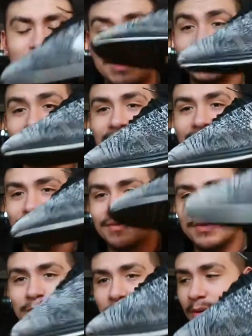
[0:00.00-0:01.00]
but still,
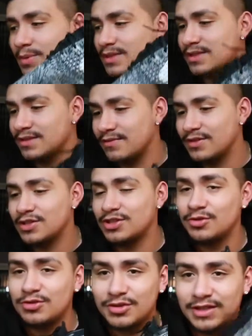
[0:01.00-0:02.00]
for the purposes of the
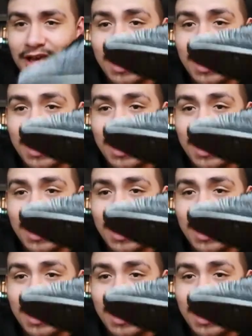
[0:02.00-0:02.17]
shoe tree,